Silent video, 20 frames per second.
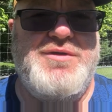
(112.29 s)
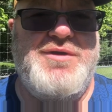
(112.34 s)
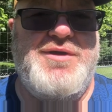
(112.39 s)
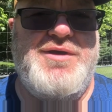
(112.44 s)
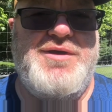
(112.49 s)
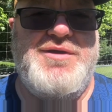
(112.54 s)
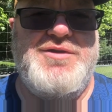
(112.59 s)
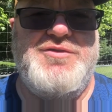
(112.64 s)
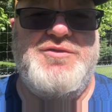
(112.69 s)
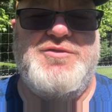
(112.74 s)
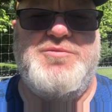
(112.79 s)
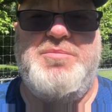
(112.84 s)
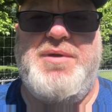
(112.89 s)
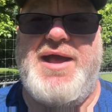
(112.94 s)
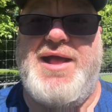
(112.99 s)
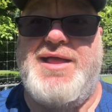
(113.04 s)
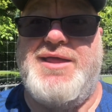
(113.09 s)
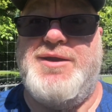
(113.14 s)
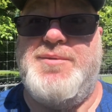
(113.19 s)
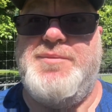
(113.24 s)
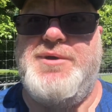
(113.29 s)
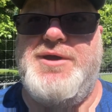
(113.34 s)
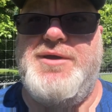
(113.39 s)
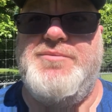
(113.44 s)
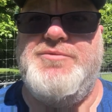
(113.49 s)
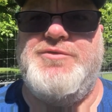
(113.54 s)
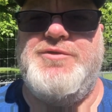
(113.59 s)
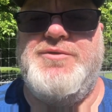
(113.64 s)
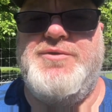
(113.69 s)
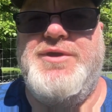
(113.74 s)
and just piling them
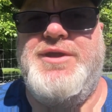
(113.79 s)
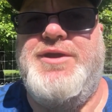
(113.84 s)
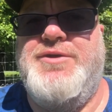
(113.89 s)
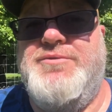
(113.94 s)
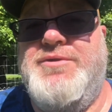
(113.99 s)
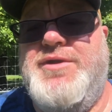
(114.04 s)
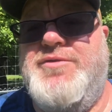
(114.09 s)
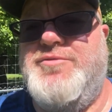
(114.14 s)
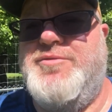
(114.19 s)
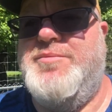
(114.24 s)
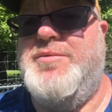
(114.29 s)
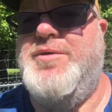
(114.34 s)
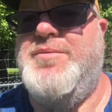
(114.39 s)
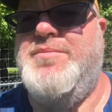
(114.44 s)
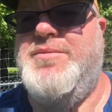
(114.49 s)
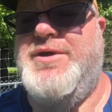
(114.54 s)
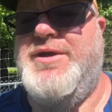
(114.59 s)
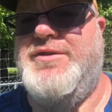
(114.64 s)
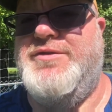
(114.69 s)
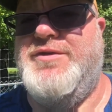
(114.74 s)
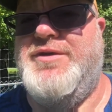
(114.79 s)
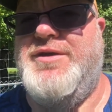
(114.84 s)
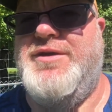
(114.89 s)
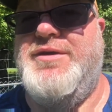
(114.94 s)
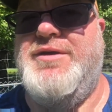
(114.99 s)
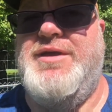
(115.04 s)
up so we can get rid of them. But uh,